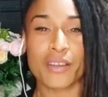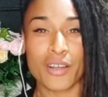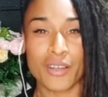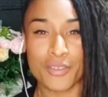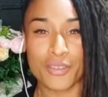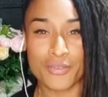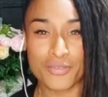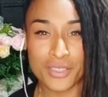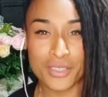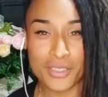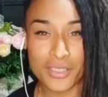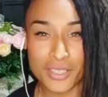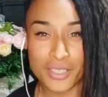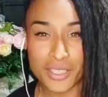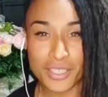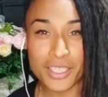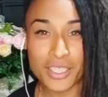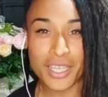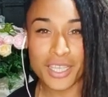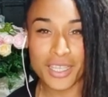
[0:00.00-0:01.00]
the
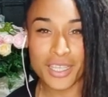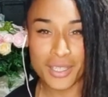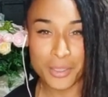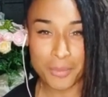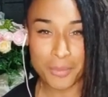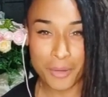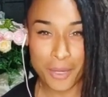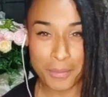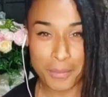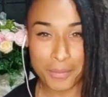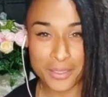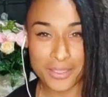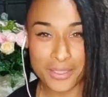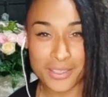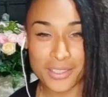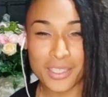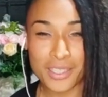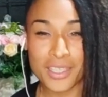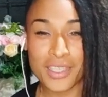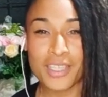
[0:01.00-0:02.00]
dog and the puppies.
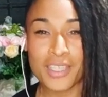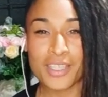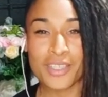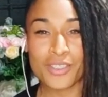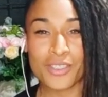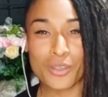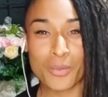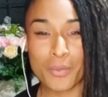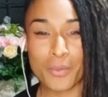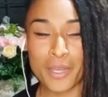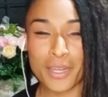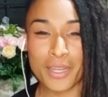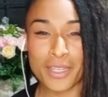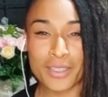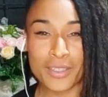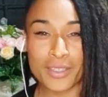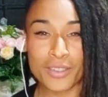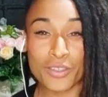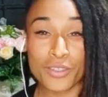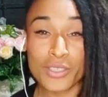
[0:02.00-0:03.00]
So para
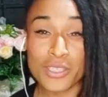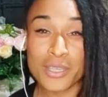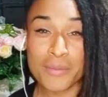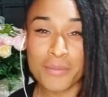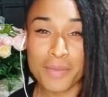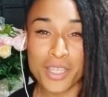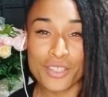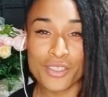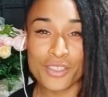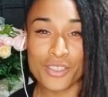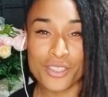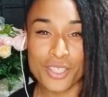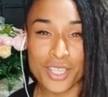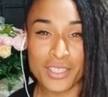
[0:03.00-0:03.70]
el 2 de mayo yo ya